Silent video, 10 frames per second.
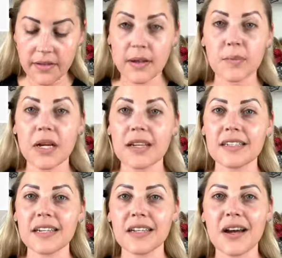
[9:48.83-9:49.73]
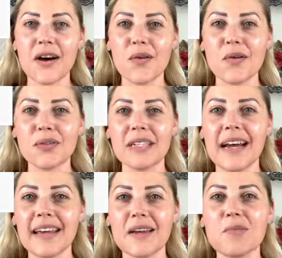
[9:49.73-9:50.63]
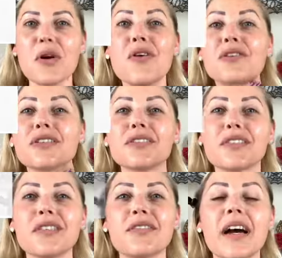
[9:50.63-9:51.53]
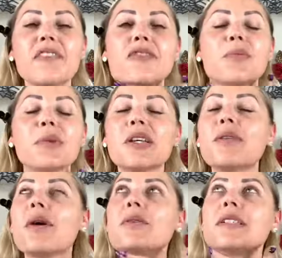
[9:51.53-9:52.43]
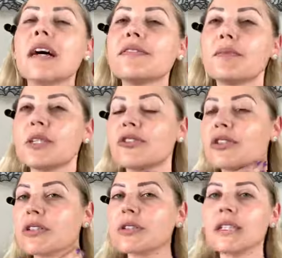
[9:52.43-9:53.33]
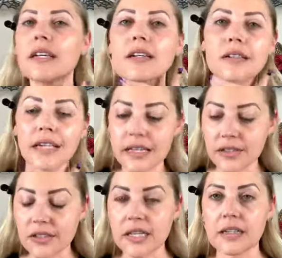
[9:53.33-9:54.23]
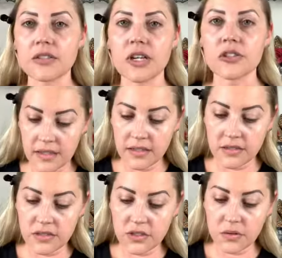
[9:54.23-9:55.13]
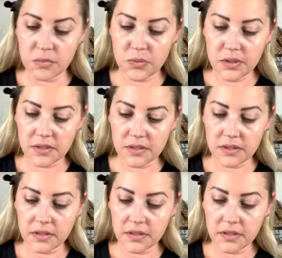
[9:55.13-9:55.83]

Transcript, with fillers: I'm not going to tell you how old I am over 35, but you always have to make sure to get your neck and your décolletage. It's so important.